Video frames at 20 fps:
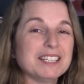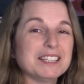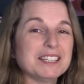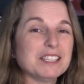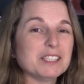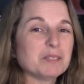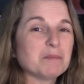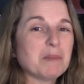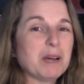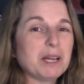
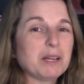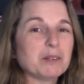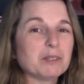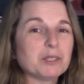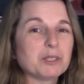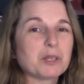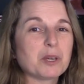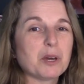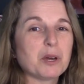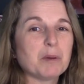This
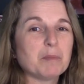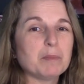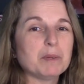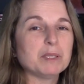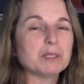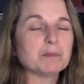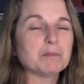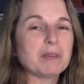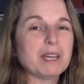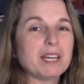microscope
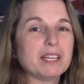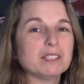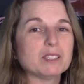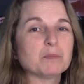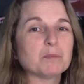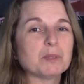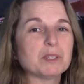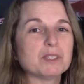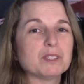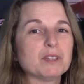is made
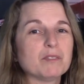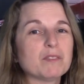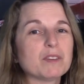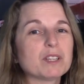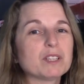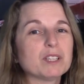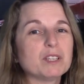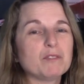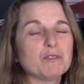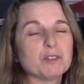
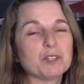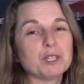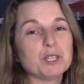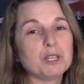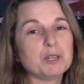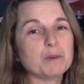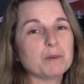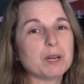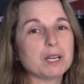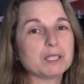specifically for the
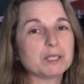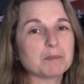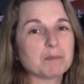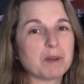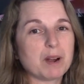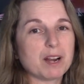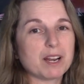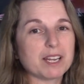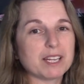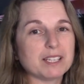US
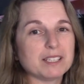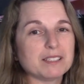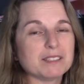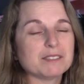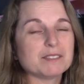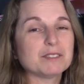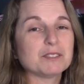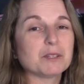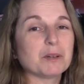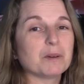market,
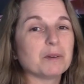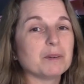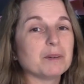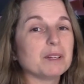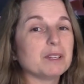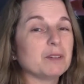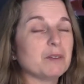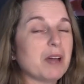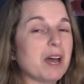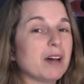so
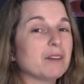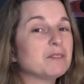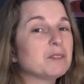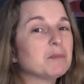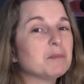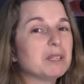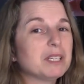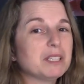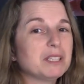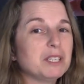you have
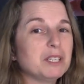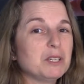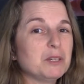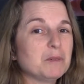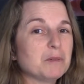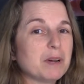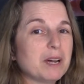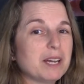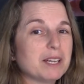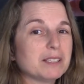to be in the
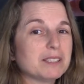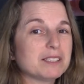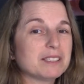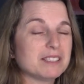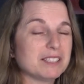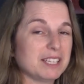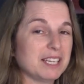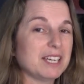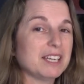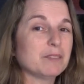US
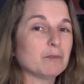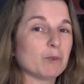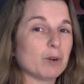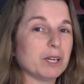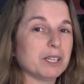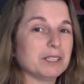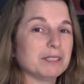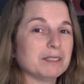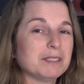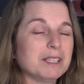to get
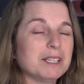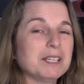one.